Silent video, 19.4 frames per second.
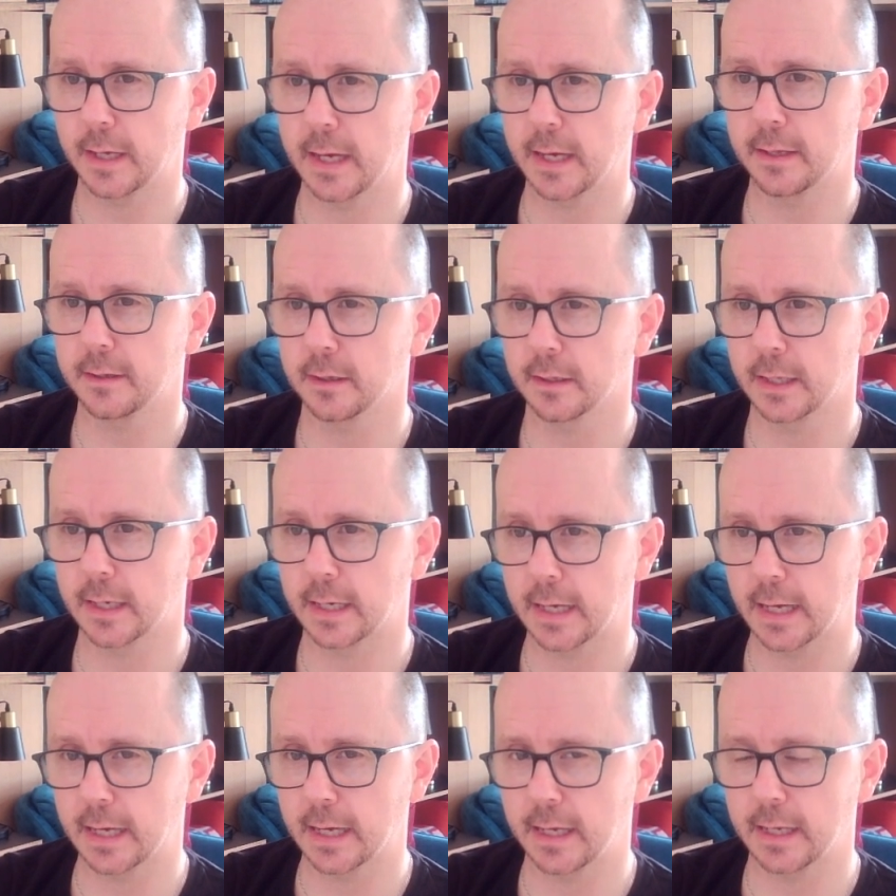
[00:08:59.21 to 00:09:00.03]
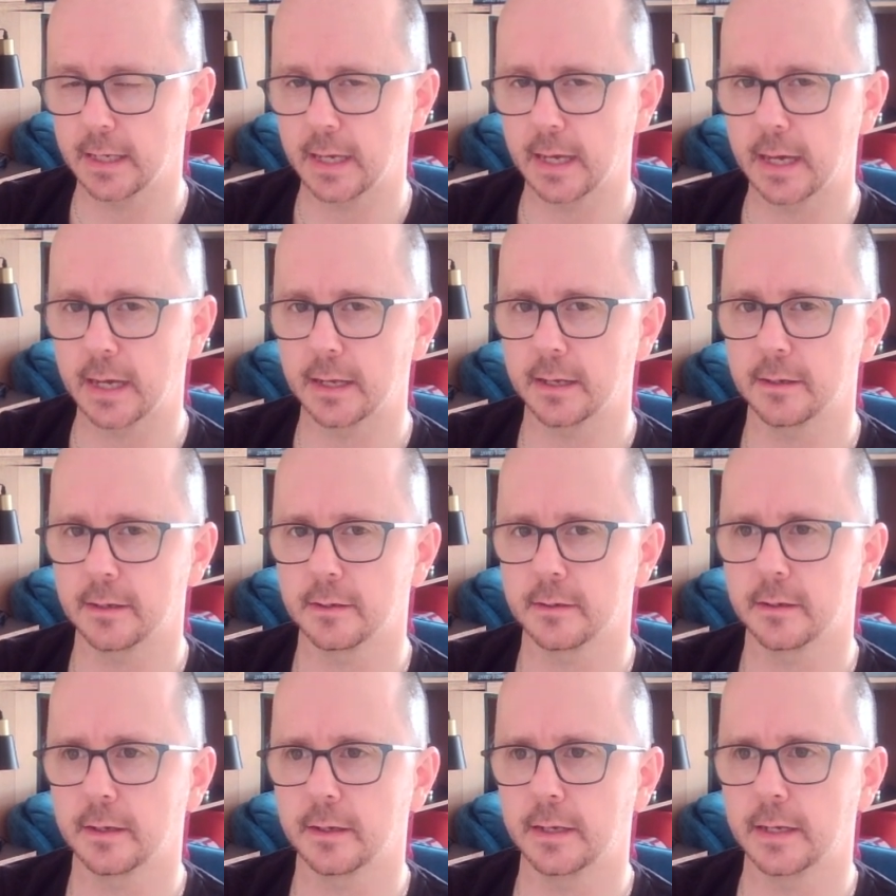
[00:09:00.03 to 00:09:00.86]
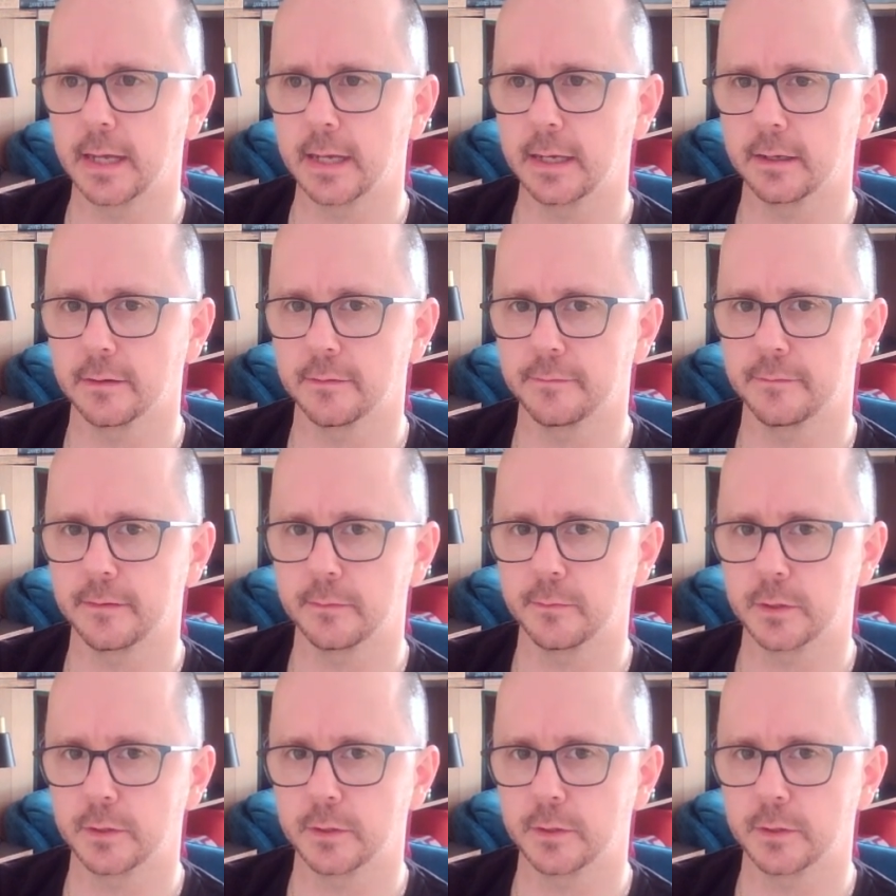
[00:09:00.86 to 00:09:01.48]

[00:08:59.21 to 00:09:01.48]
and the letter A and a naked fib,